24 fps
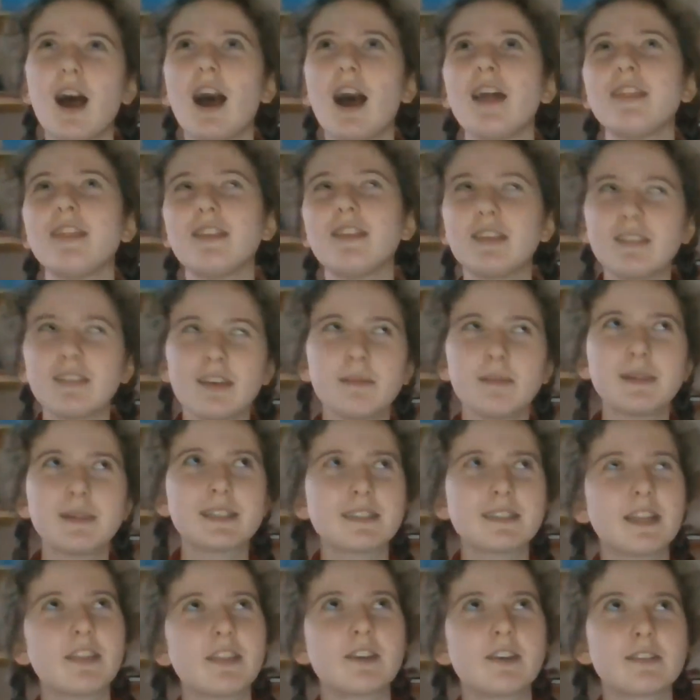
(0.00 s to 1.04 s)
to some
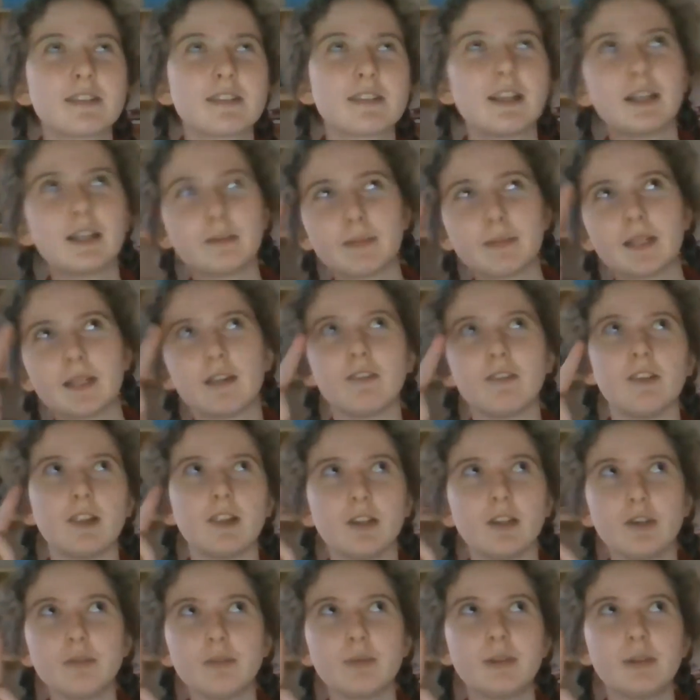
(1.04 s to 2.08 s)
extent, there is a little bit of a
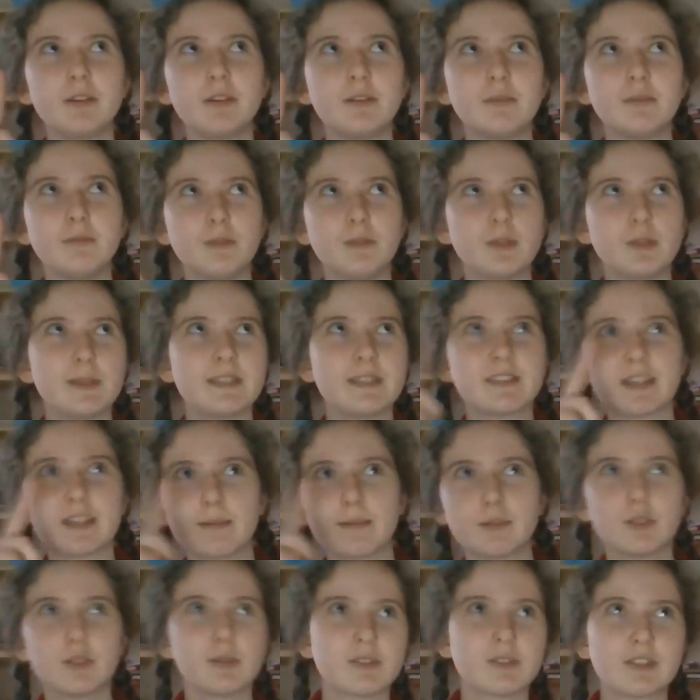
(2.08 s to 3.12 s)
loop between step
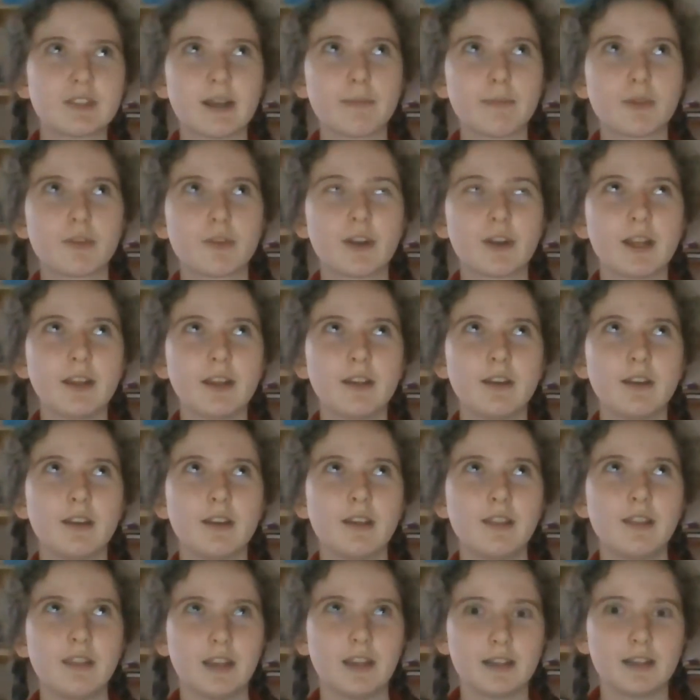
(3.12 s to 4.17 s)
2 and step 3,
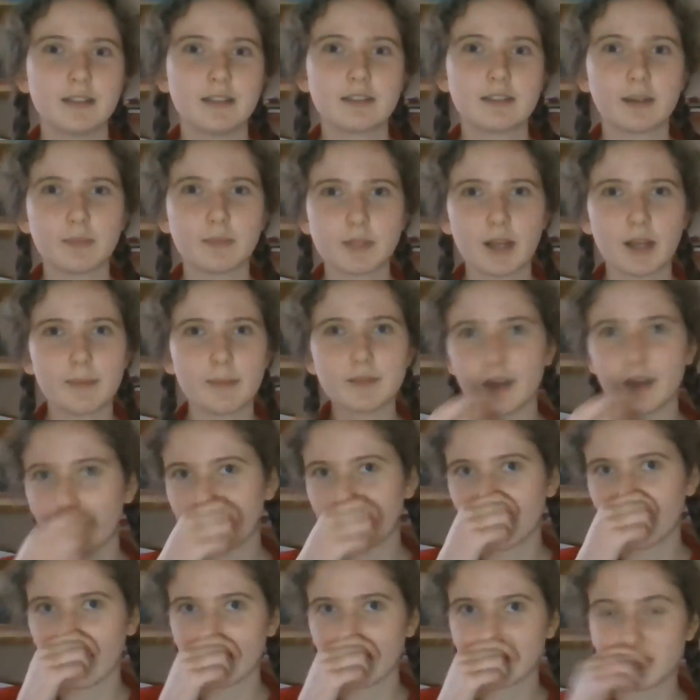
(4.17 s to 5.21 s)
that sometimes I
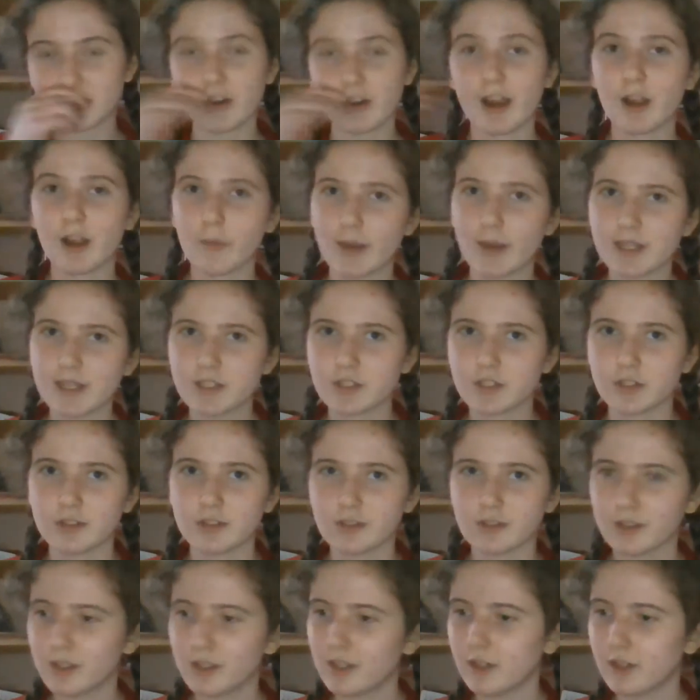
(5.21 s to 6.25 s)
would like try a
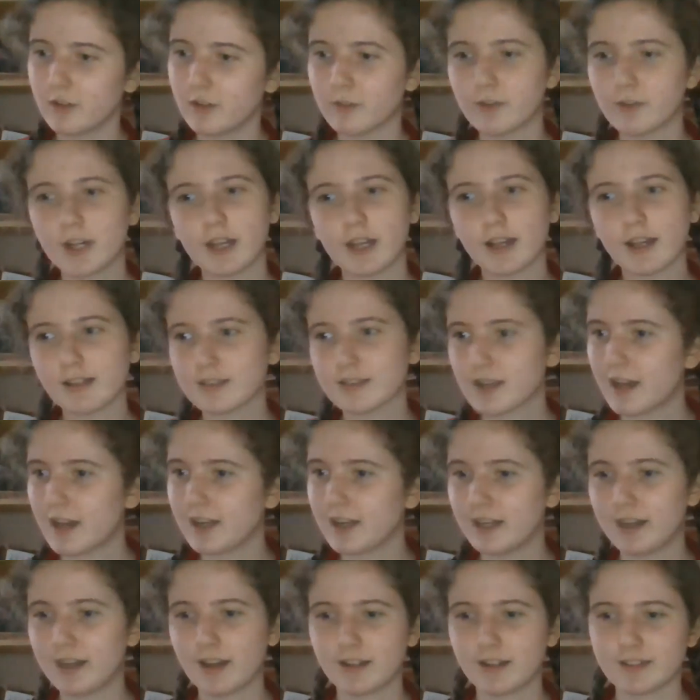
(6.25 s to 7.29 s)
question, realise I
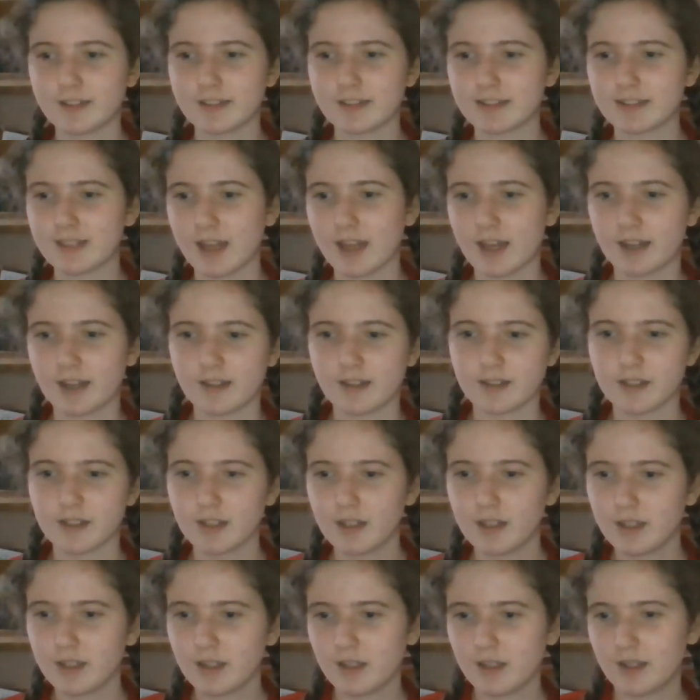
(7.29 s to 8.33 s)
didn't understand
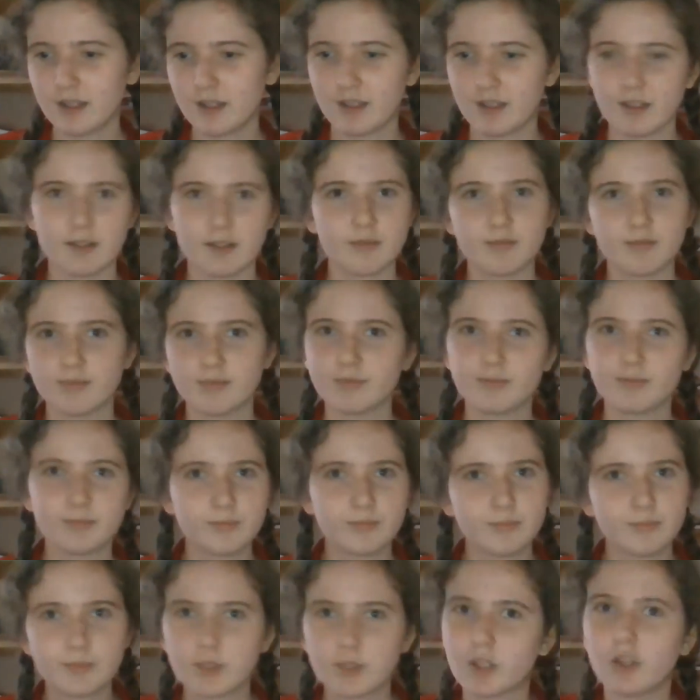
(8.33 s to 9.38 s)

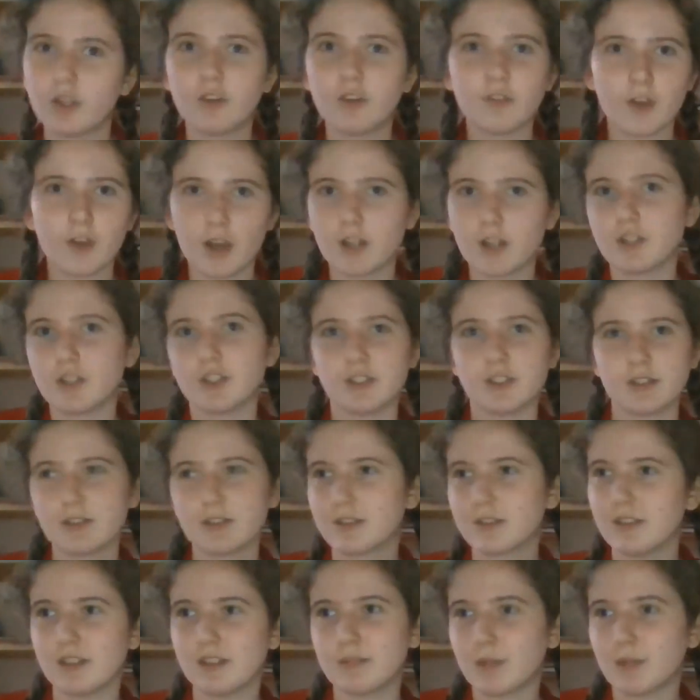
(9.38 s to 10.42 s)

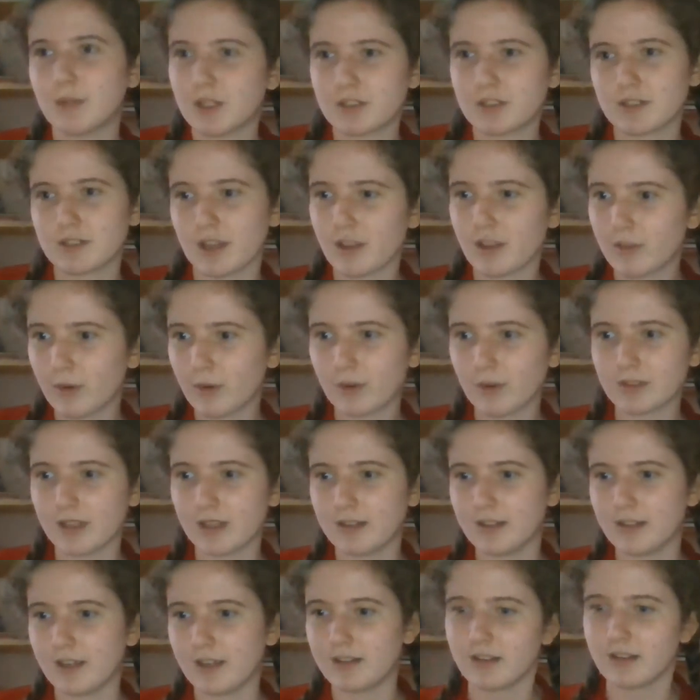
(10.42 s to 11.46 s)
convergence as much as I thought I
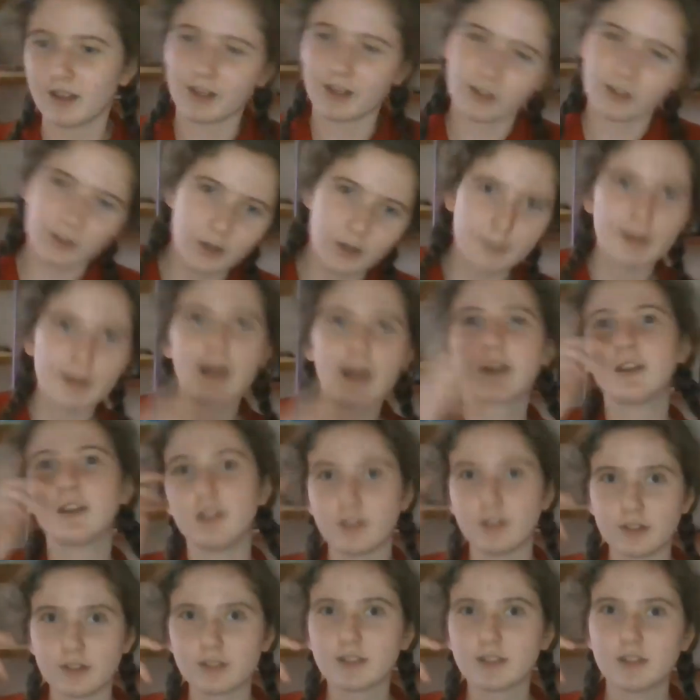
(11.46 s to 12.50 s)
did, and go back
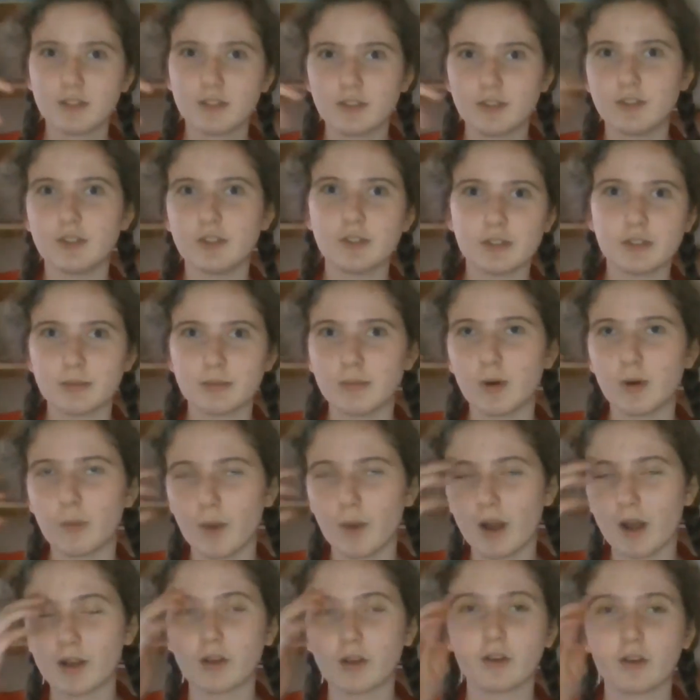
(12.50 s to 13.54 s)
and do some more
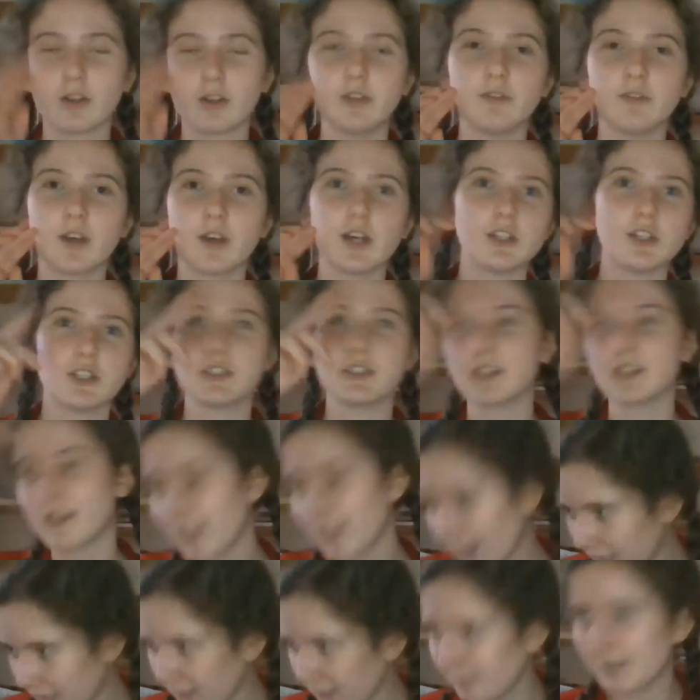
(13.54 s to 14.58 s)
work on convergence and
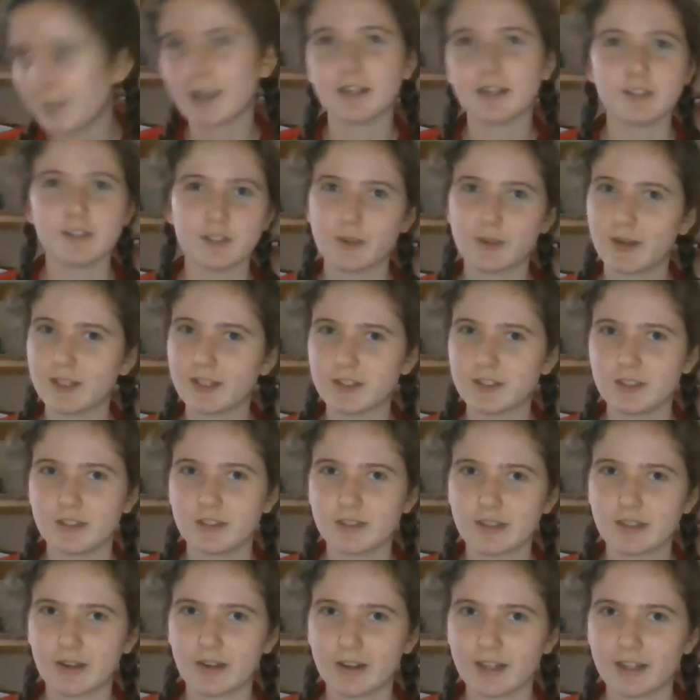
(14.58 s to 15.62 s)
then come back and do
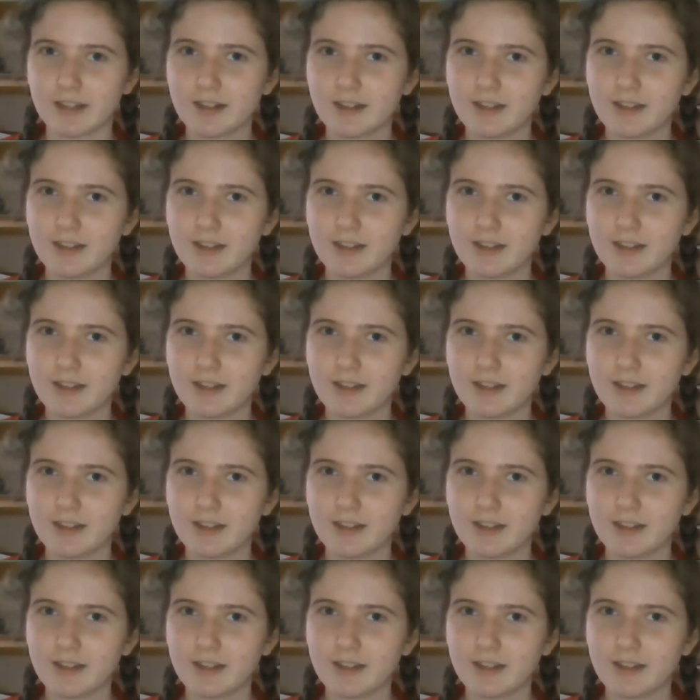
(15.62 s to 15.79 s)
questions on it.